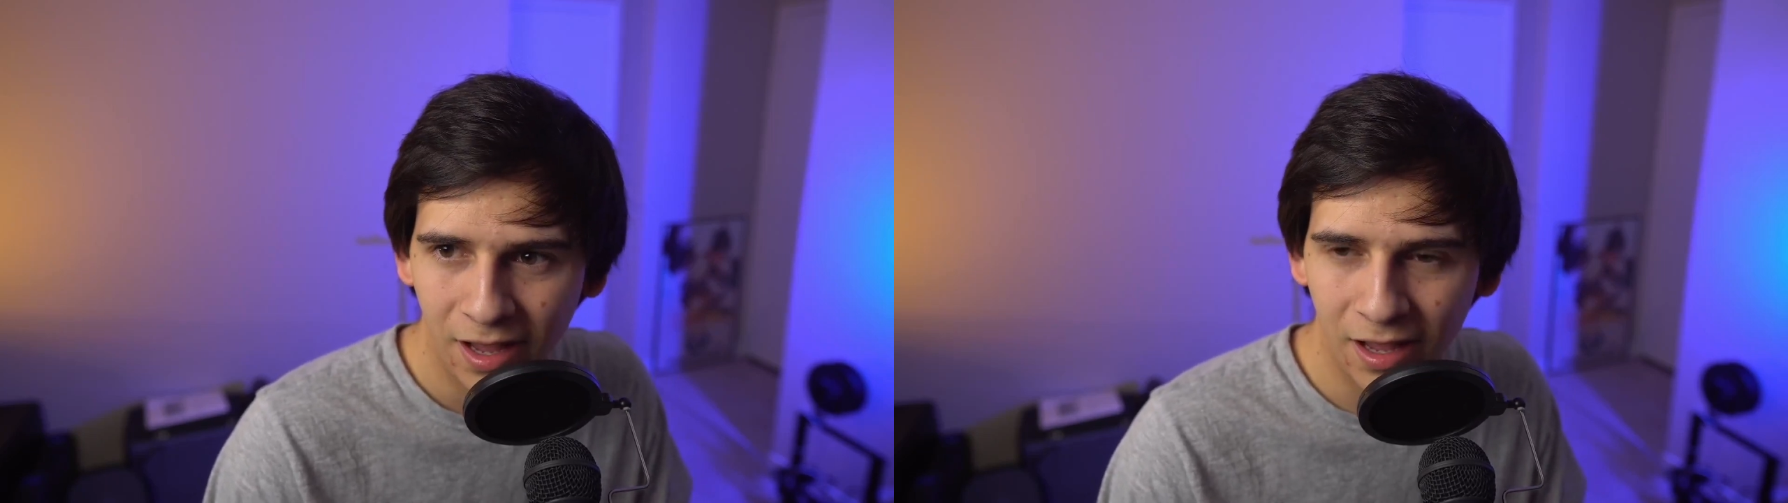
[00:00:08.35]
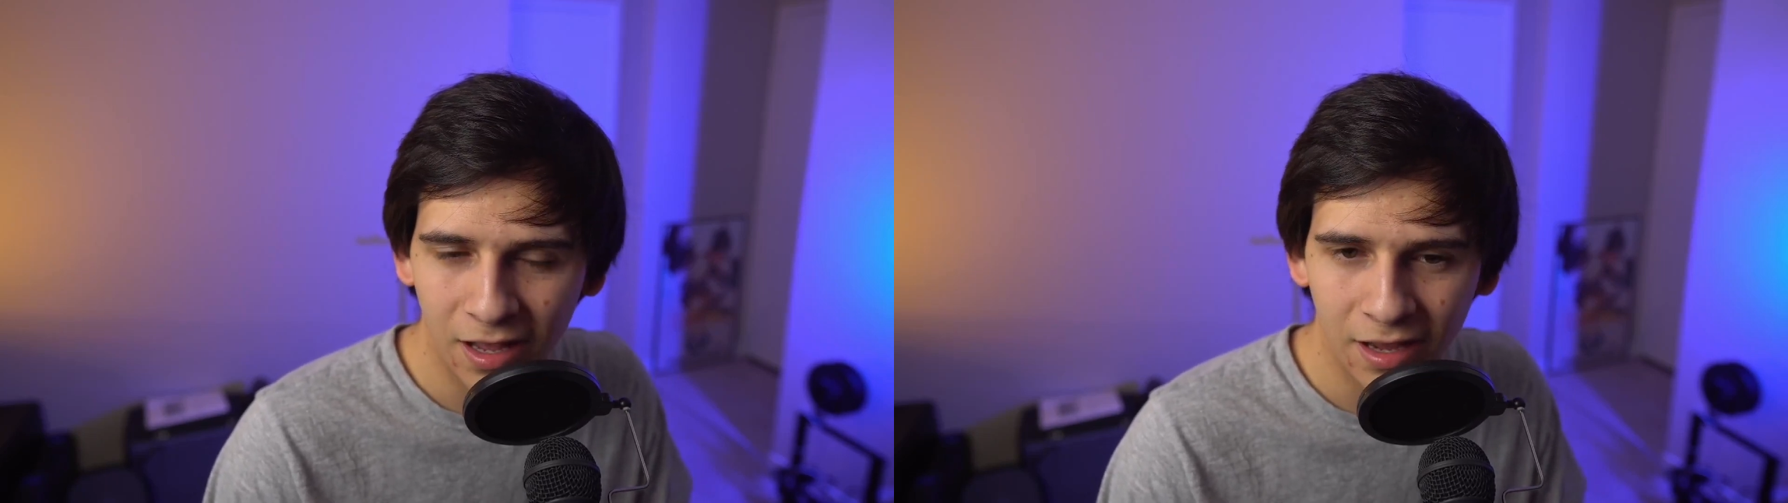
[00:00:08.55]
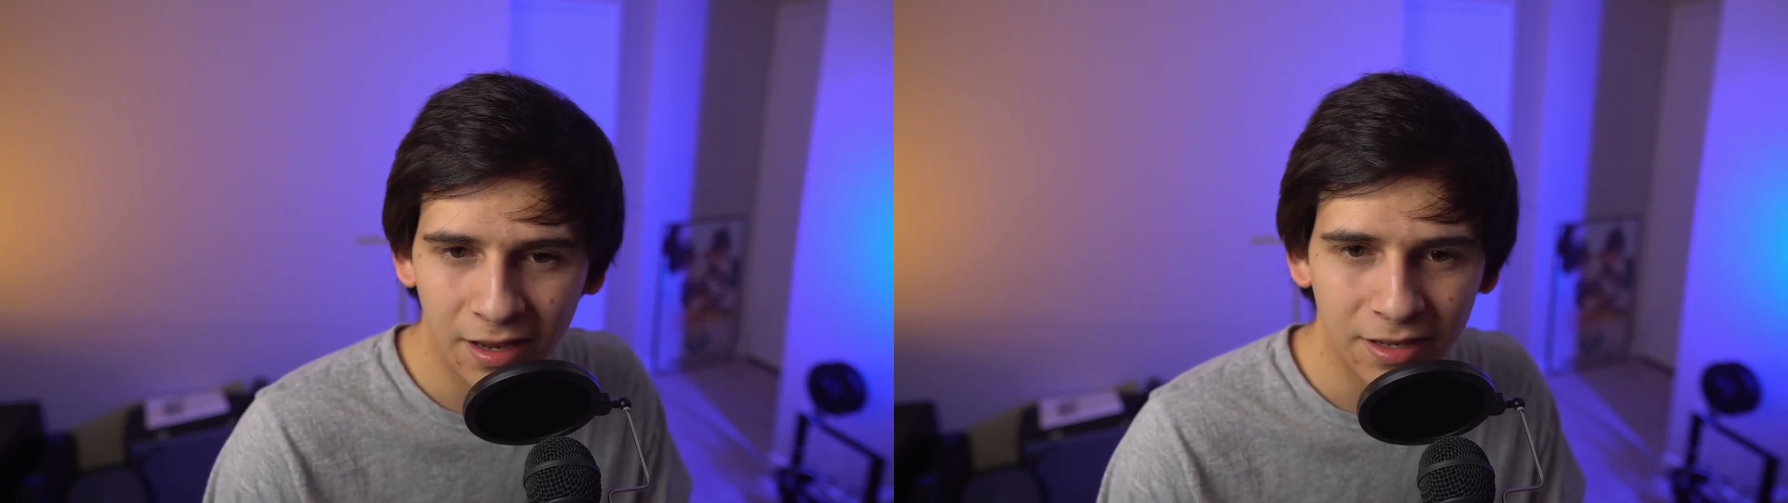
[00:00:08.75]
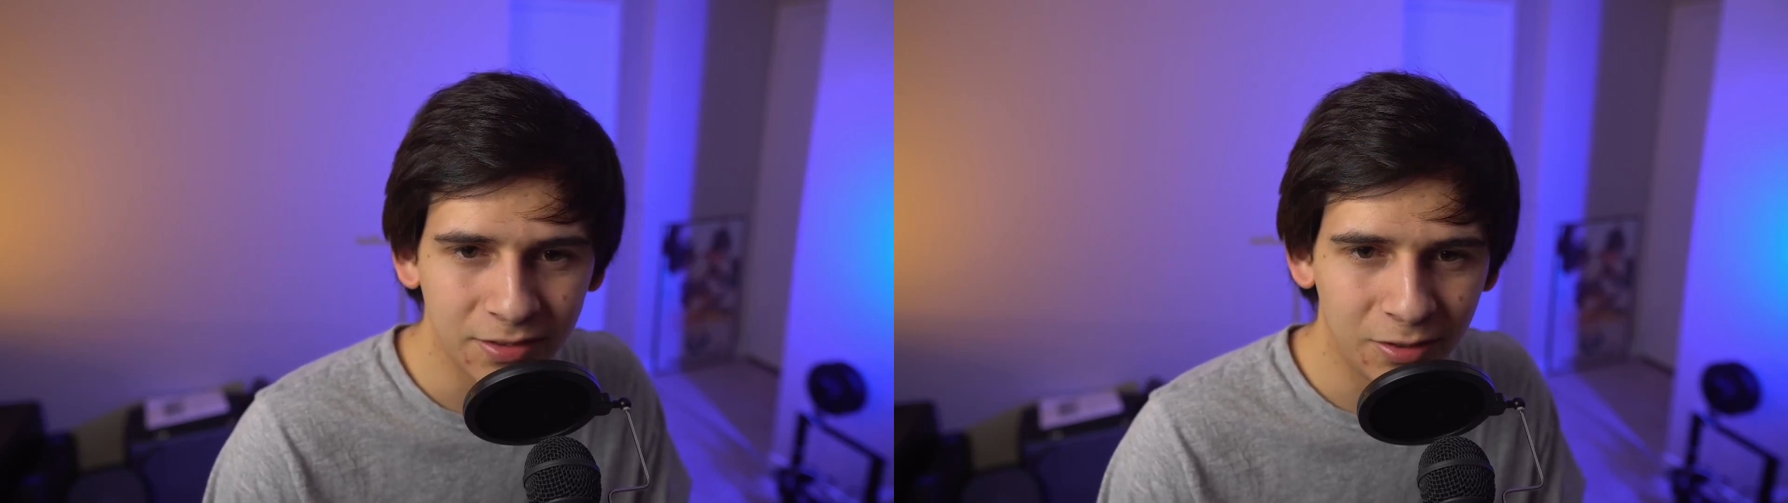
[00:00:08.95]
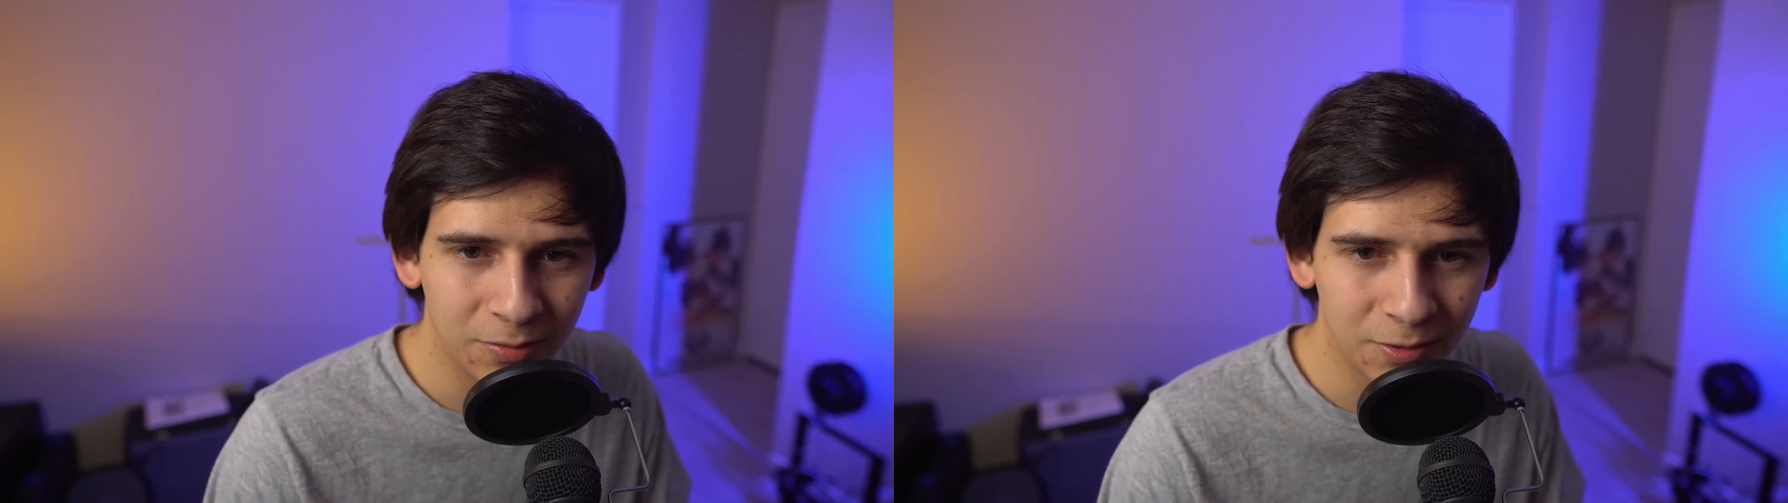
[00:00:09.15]
It's
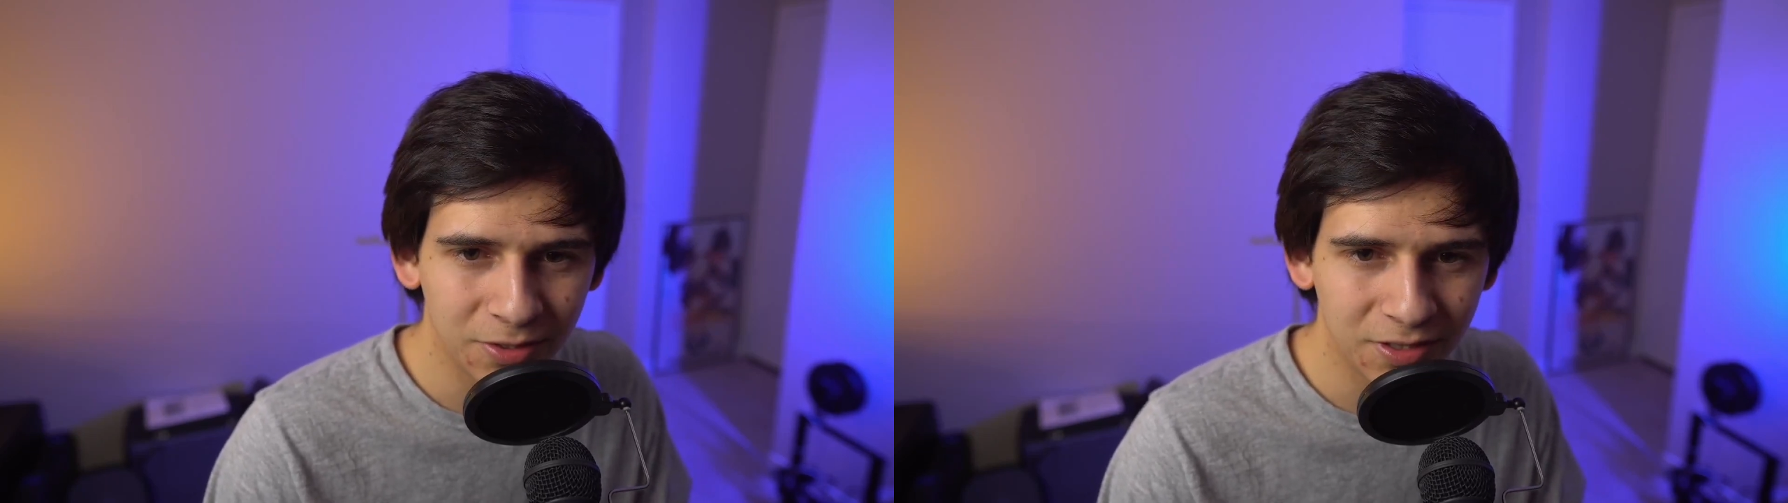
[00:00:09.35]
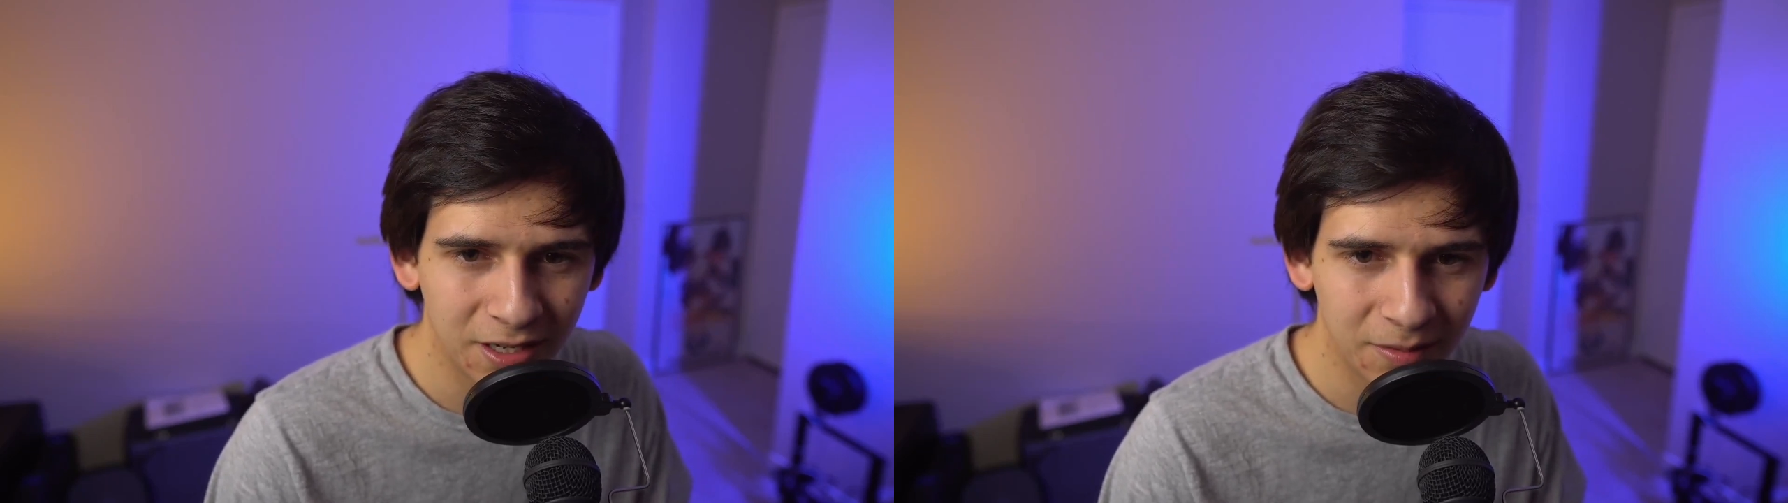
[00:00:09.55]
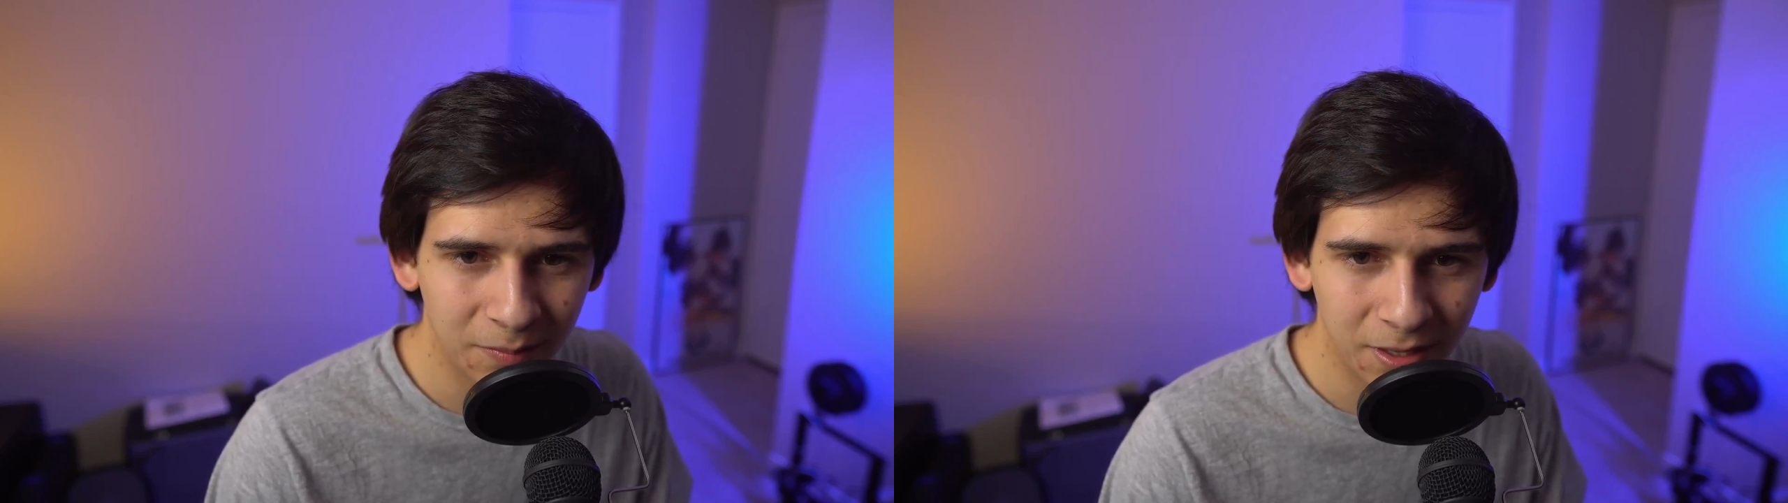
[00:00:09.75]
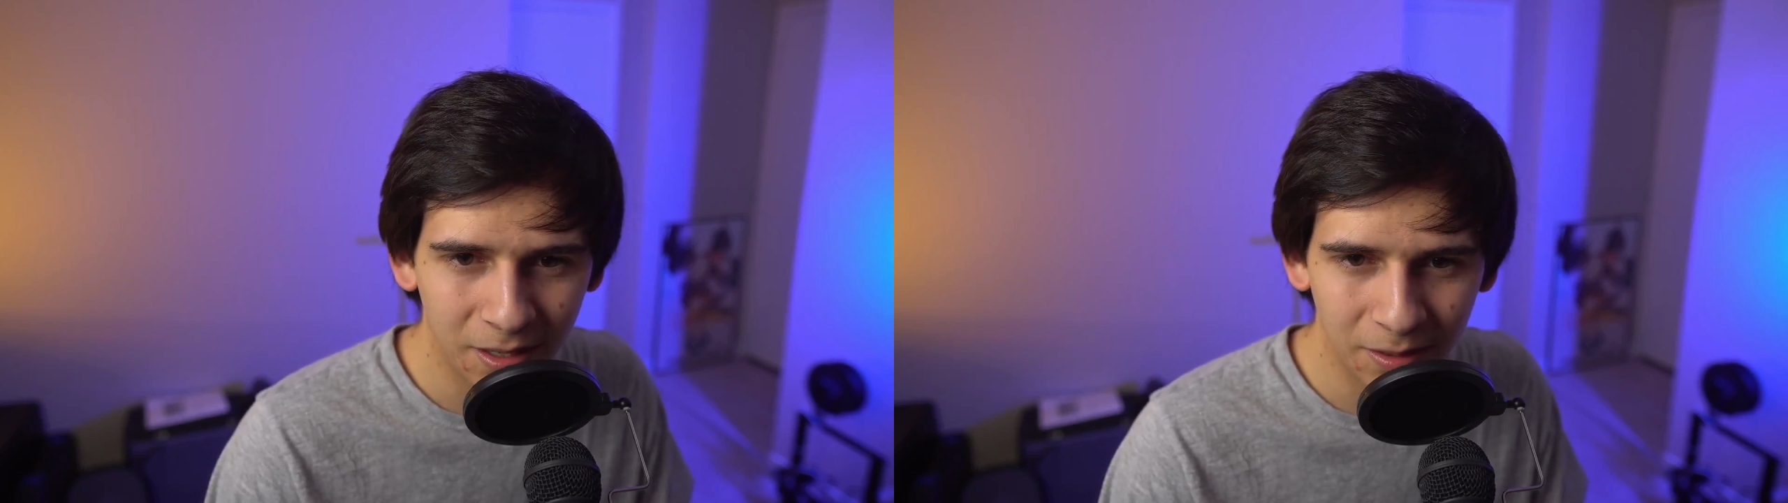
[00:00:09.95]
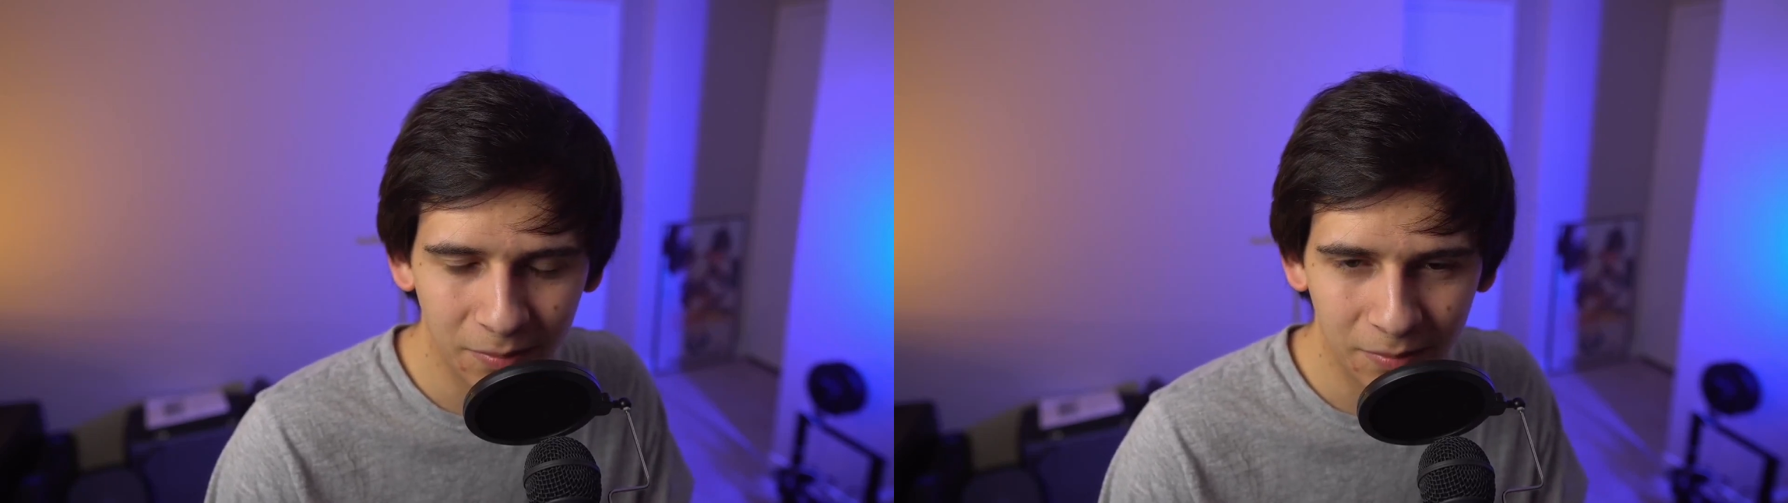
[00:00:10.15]
almost 10
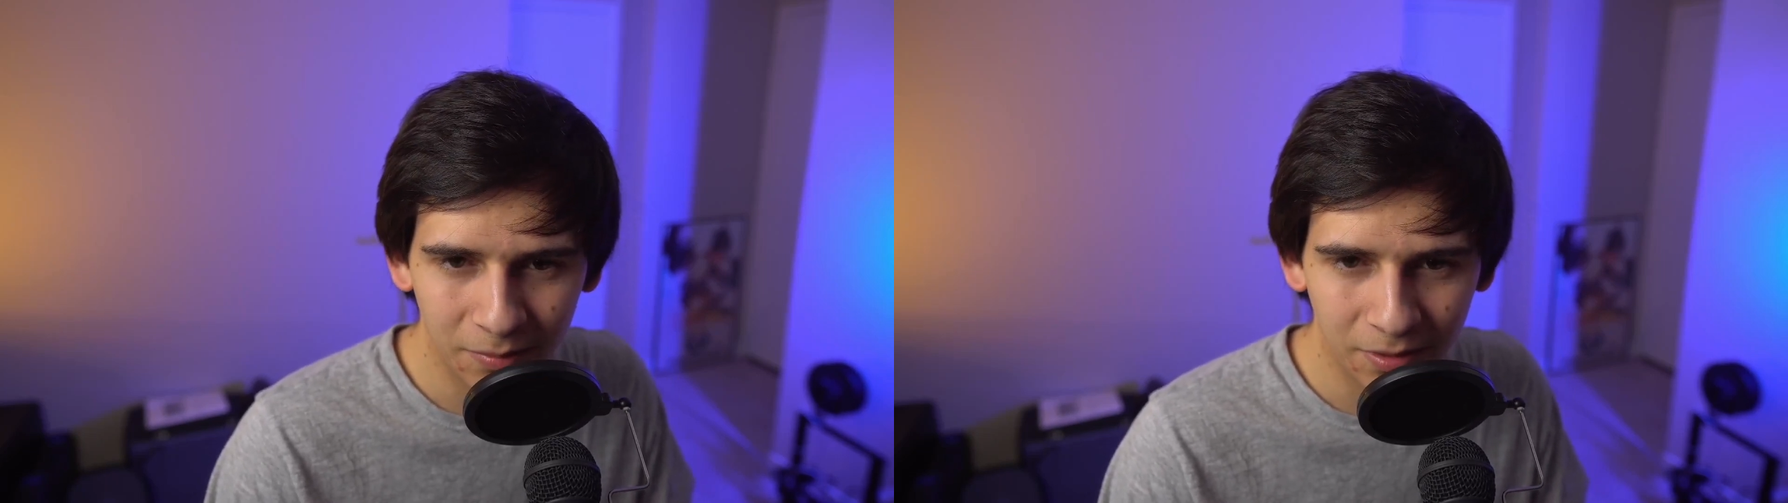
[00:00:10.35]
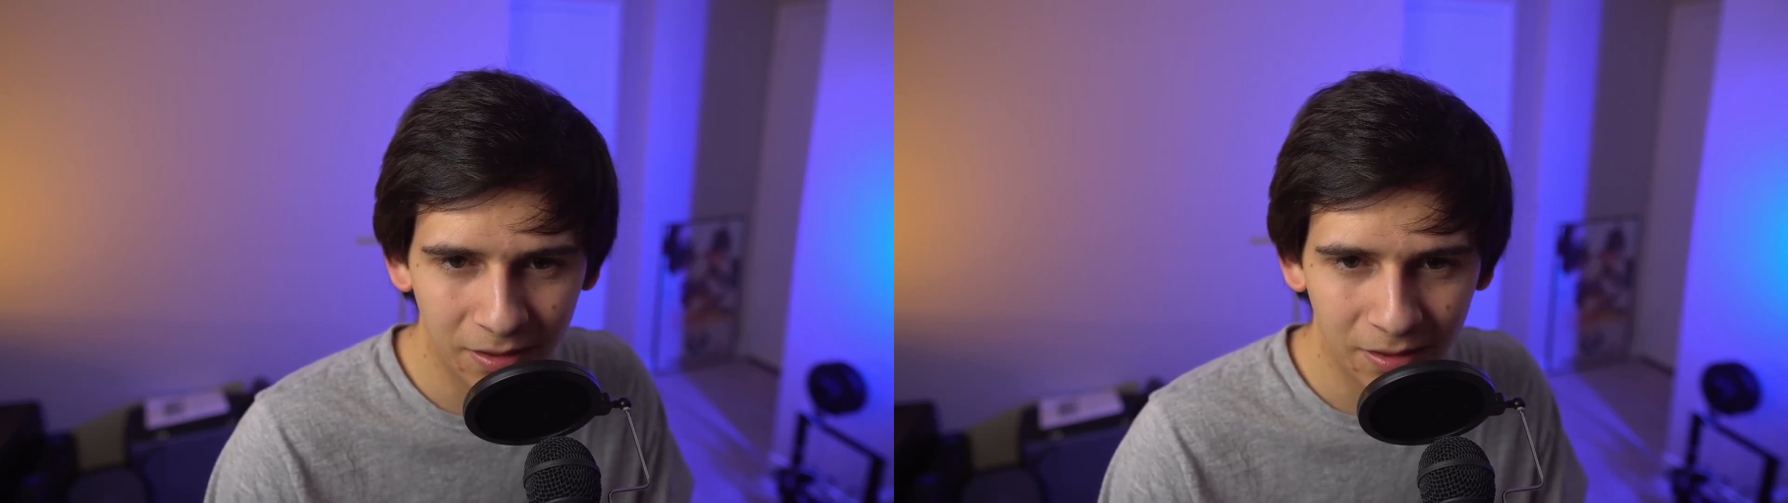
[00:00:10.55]
p.m.